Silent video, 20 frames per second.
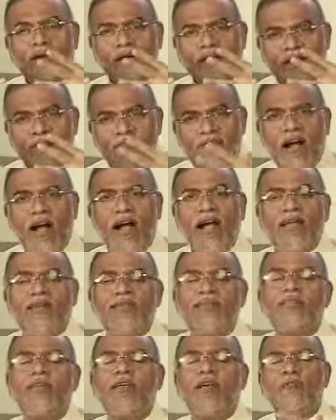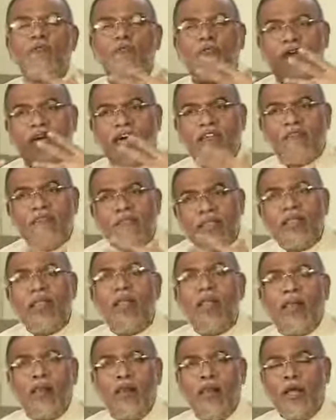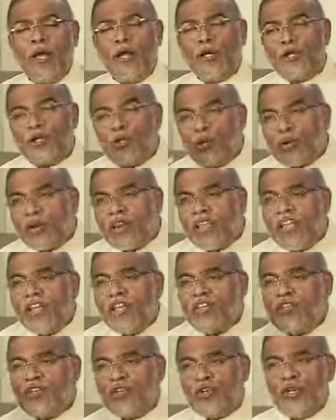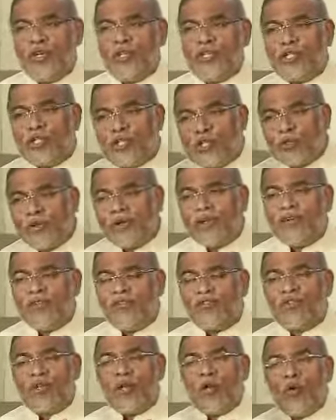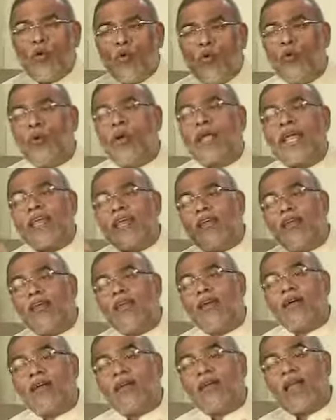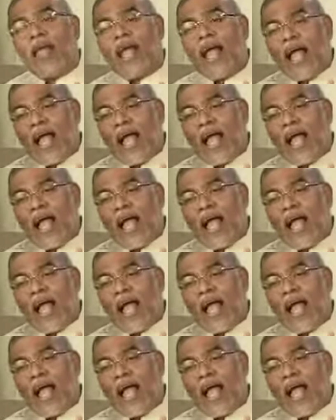device, wherewithal to reach students who can learn